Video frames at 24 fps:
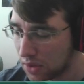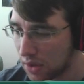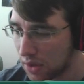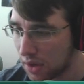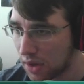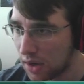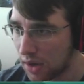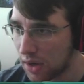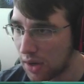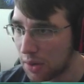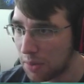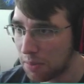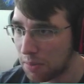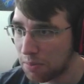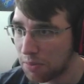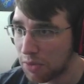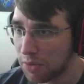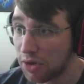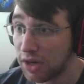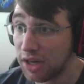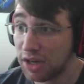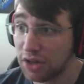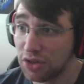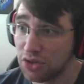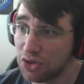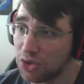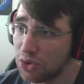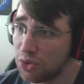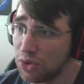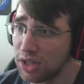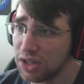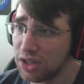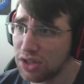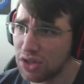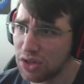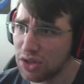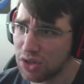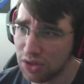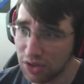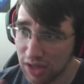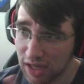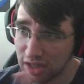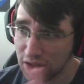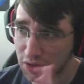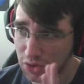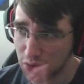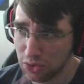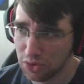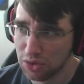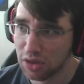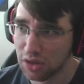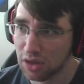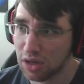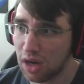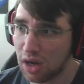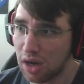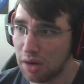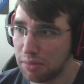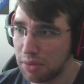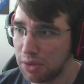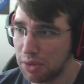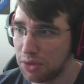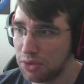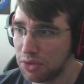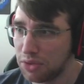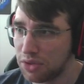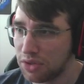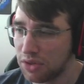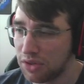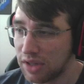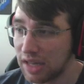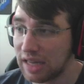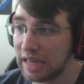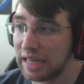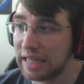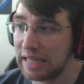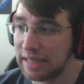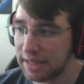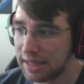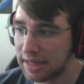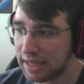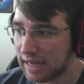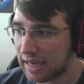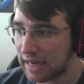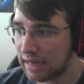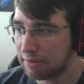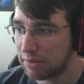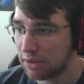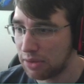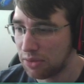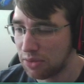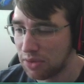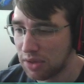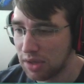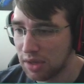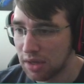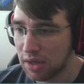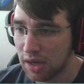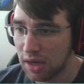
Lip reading: Right, so those are the combos, or that is the combo.